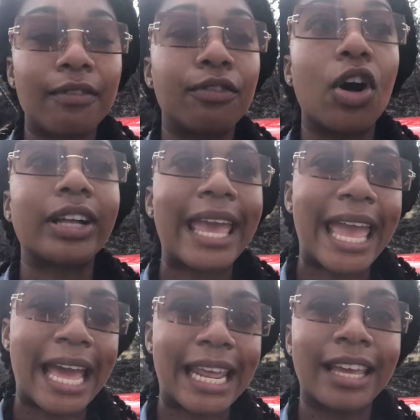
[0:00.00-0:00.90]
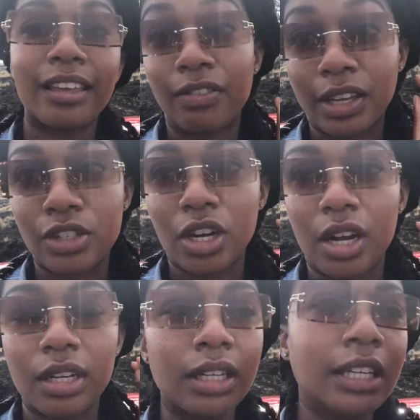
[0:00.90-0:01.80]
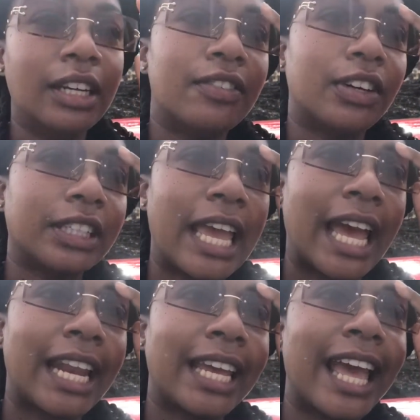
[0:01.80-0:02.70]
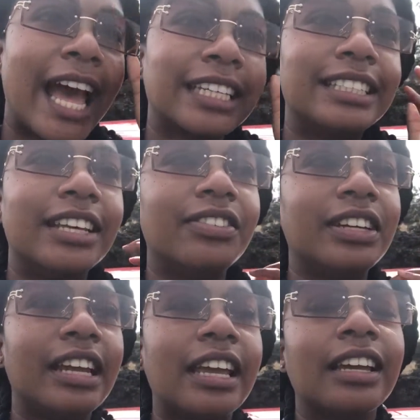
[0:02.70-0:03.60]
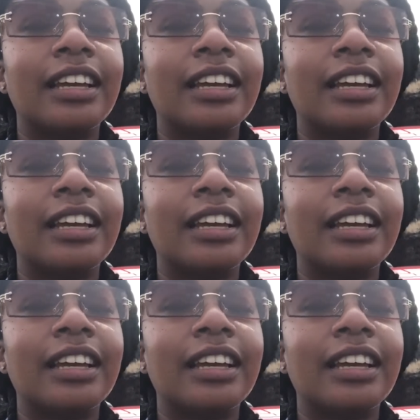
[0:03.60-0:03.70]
if I could talk, volcanic activity,